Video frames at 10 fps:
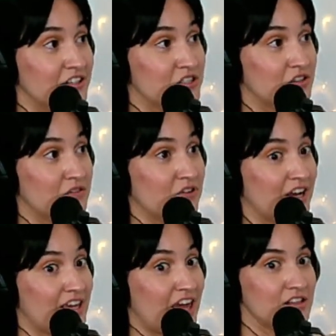So then when
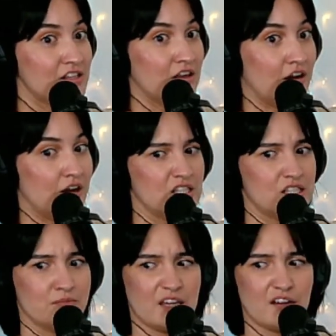I can't see the
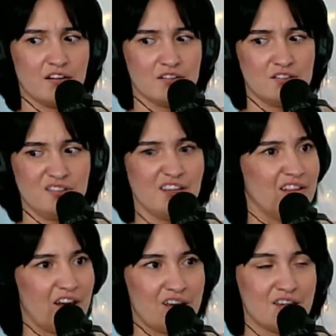audience, I'm like, do they
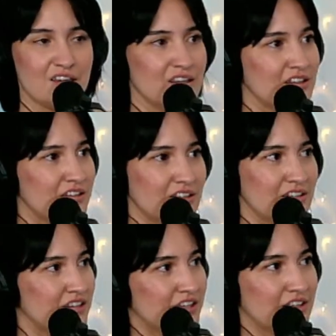like it?
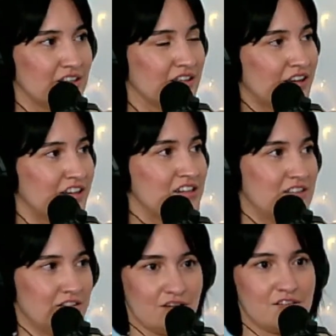I need
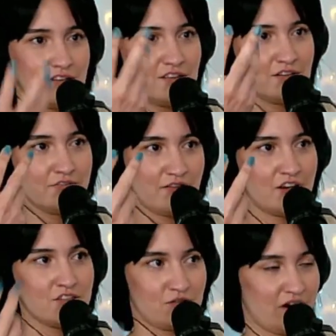to like see their
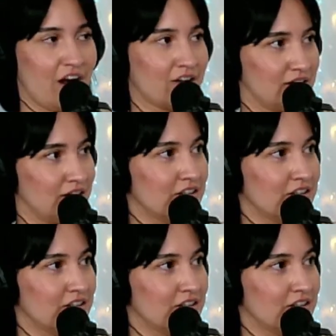face reacting.